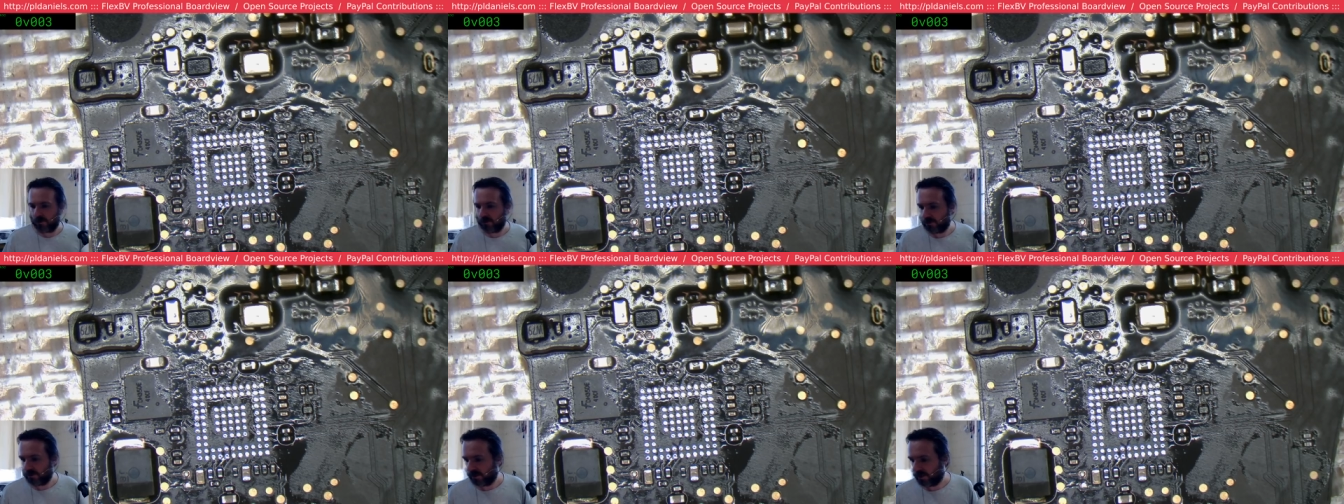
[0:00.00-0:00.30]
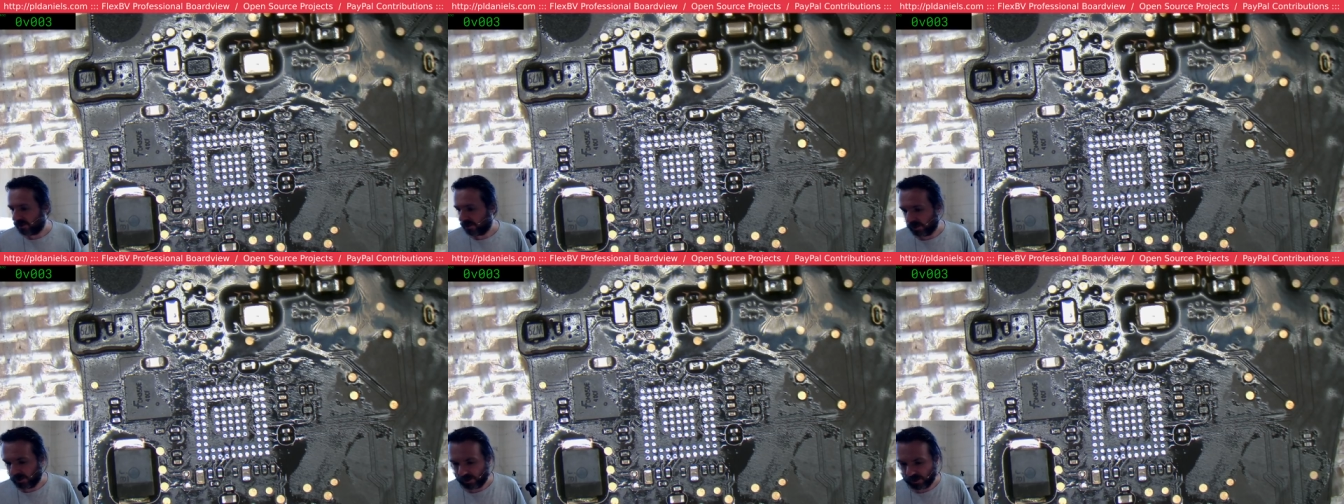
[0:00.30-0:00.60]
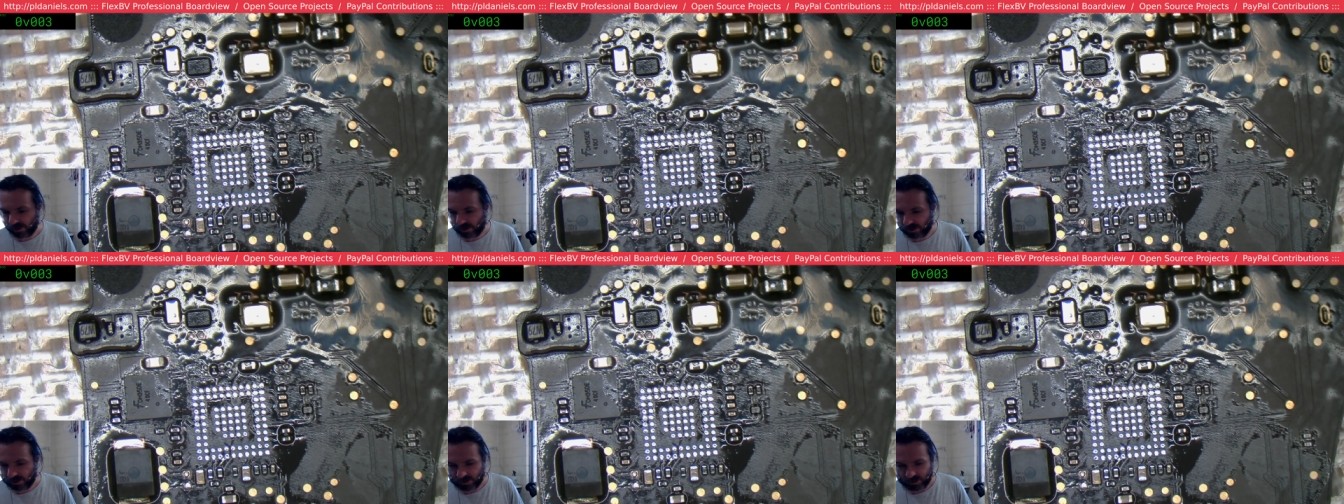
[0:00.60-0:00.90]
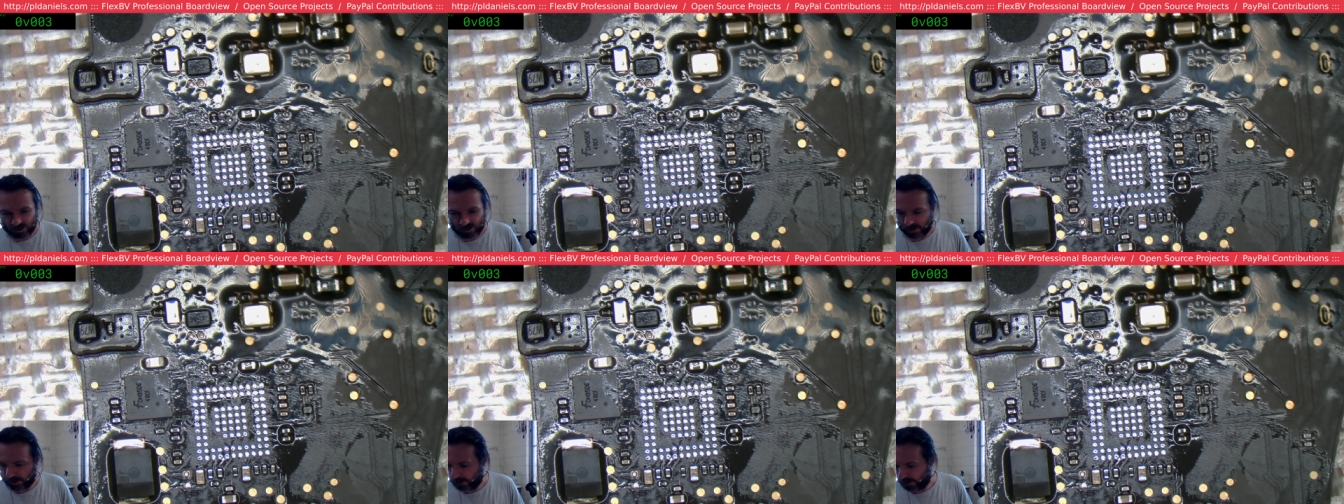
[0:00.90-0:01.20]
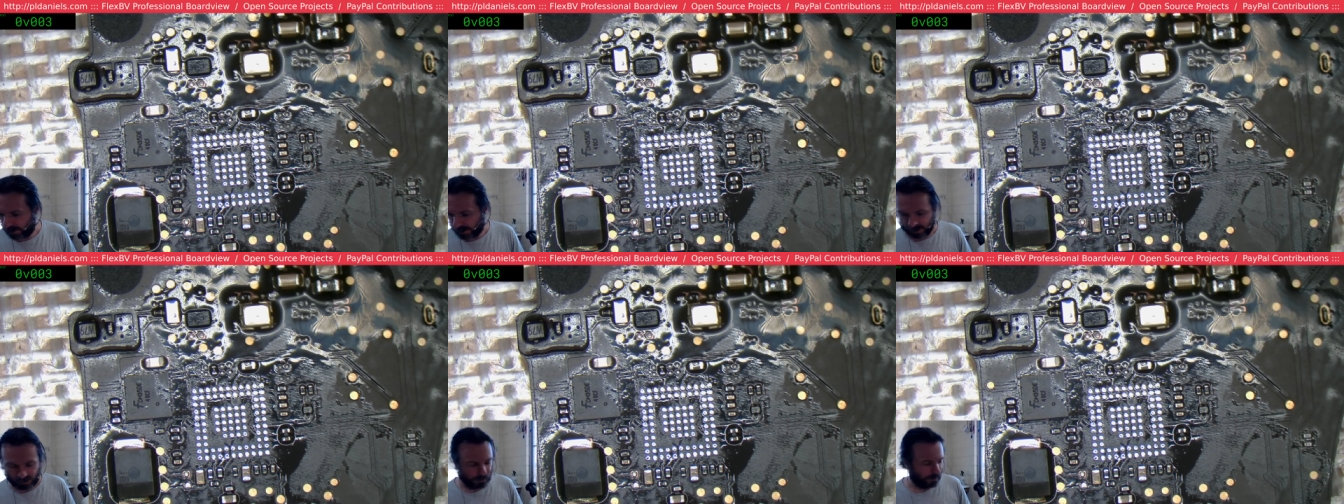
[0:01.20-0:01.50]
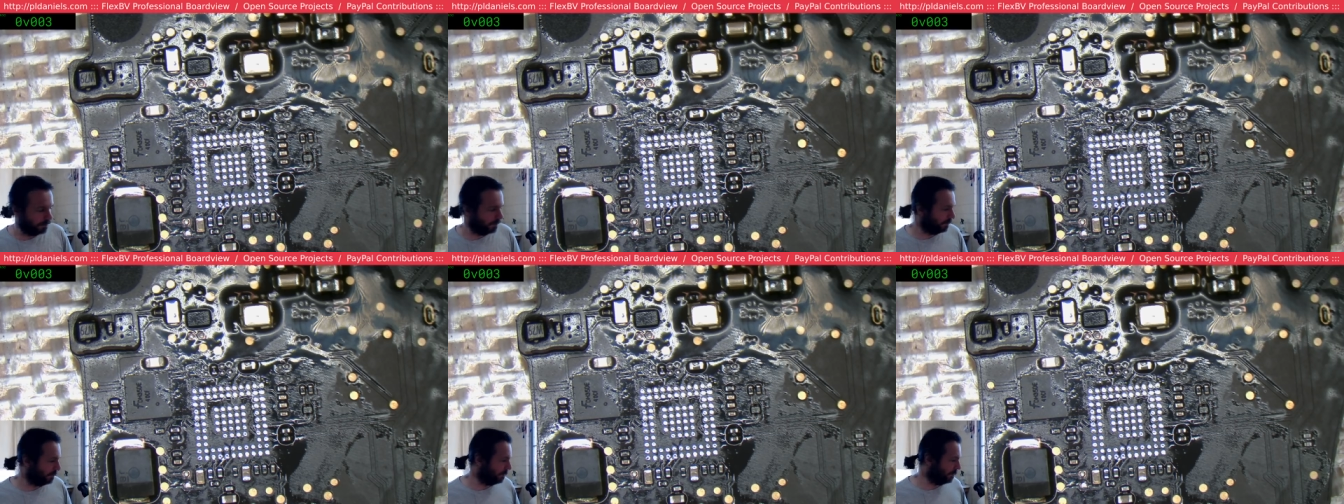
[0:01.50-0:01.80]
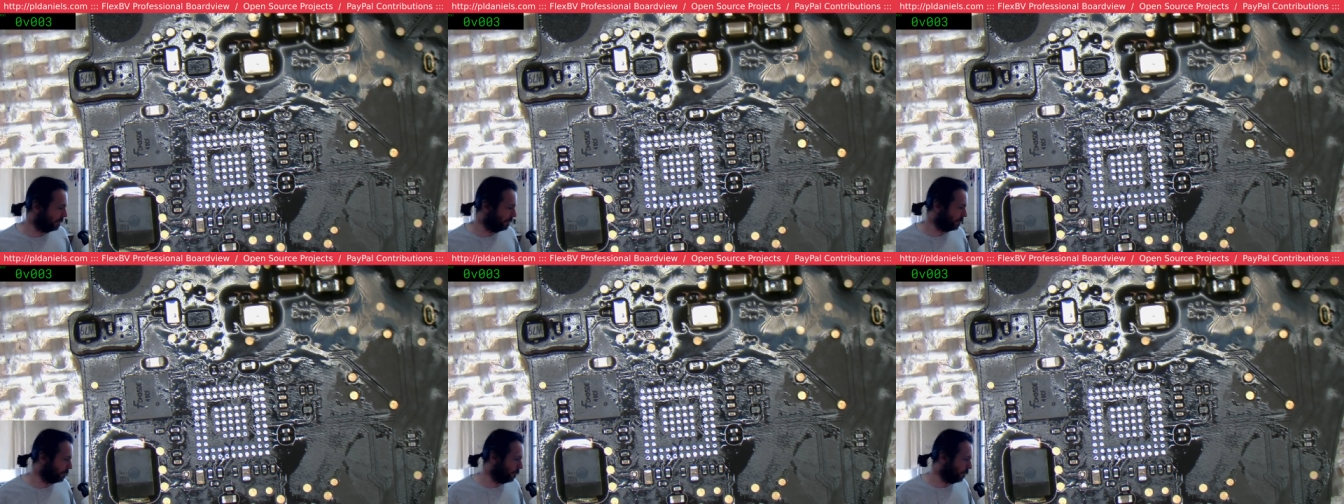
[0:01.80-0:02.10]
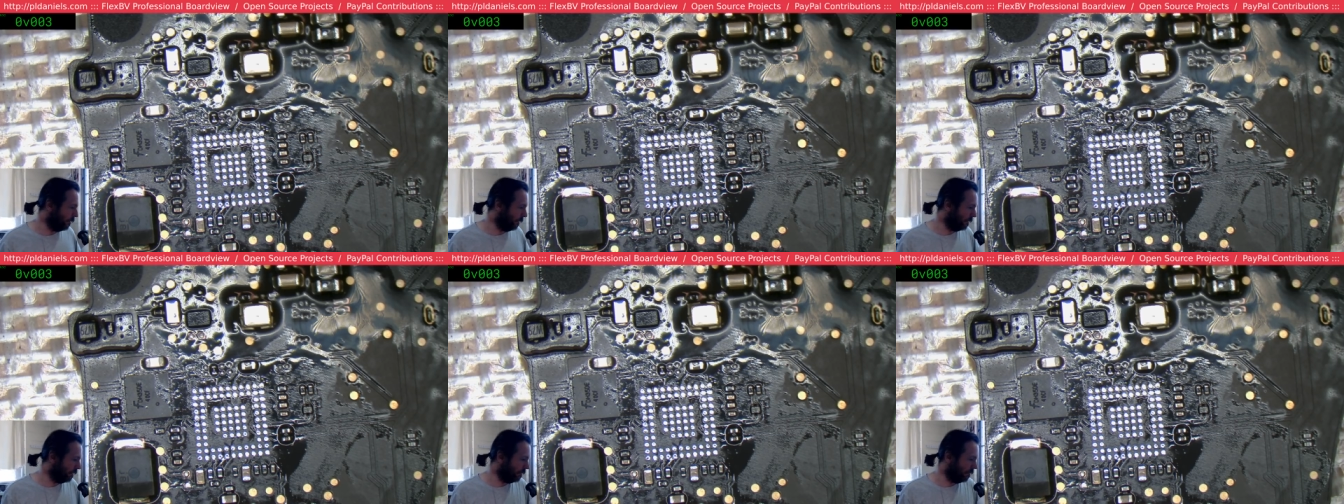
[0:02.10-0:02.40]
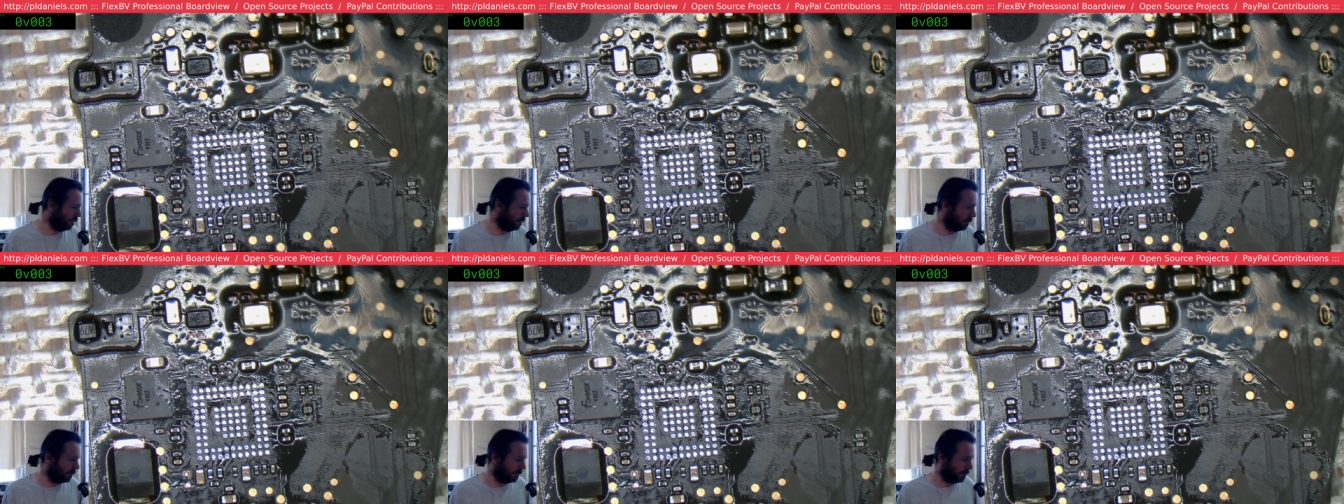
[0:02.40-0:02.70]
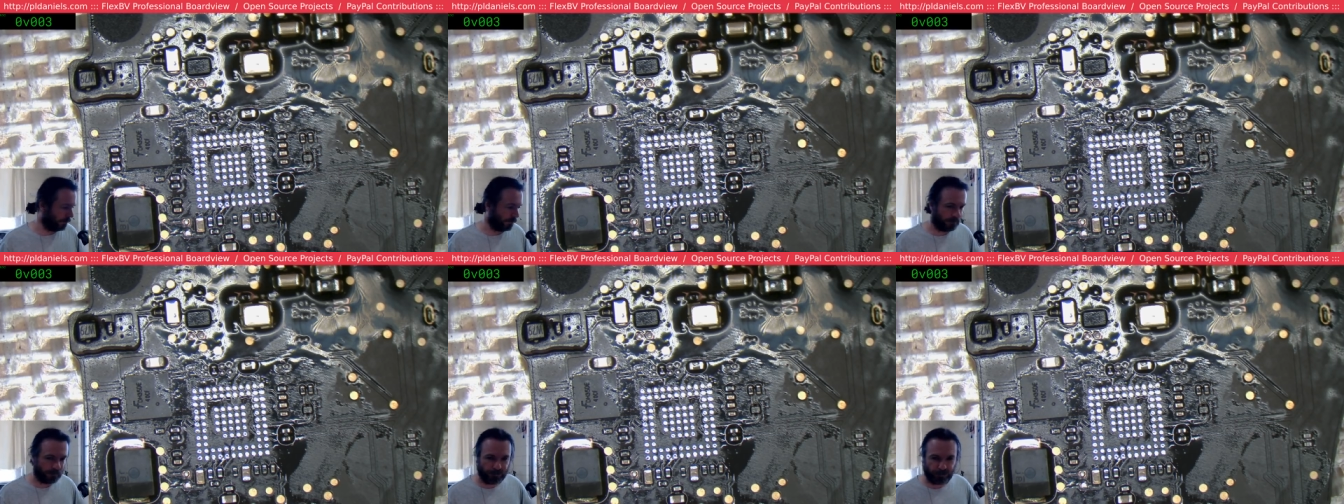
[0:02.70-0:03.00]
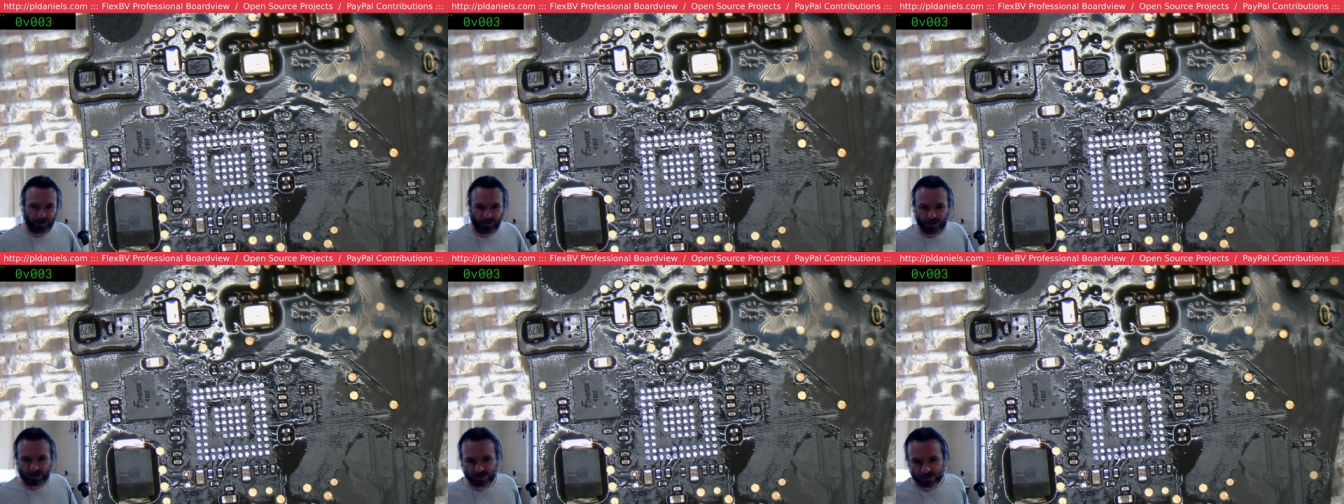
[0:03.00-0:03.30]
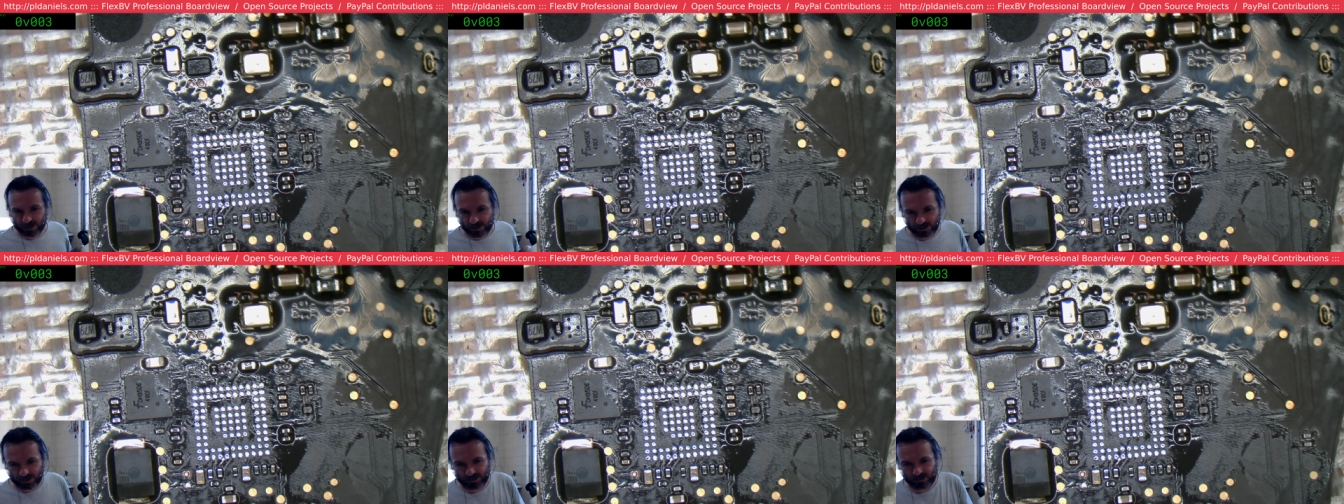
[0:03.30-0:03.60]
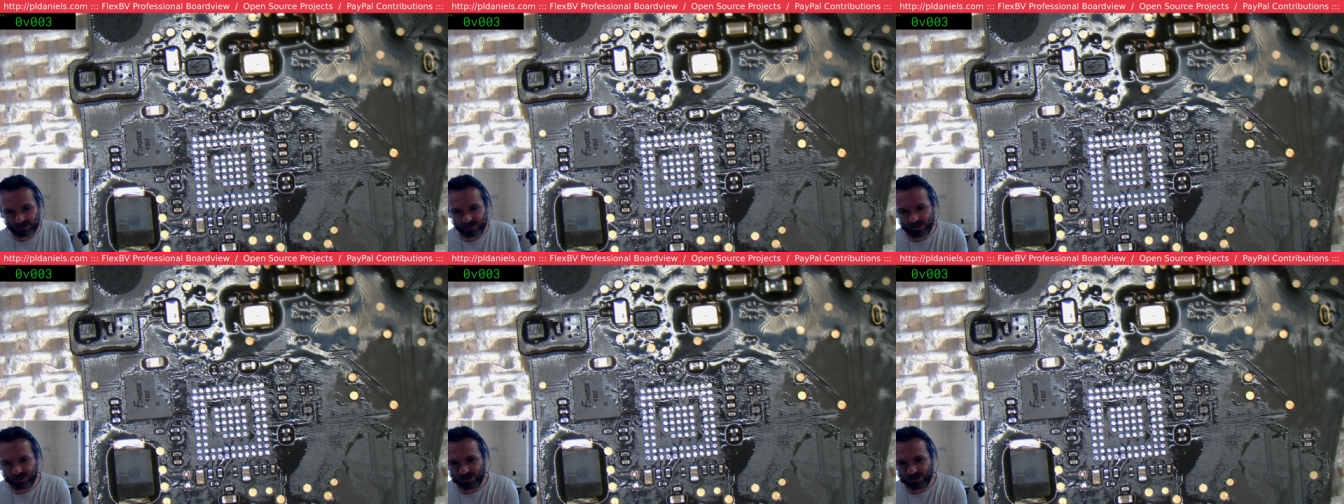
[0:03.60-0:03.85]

and I paid quite a lot in freight to get them here.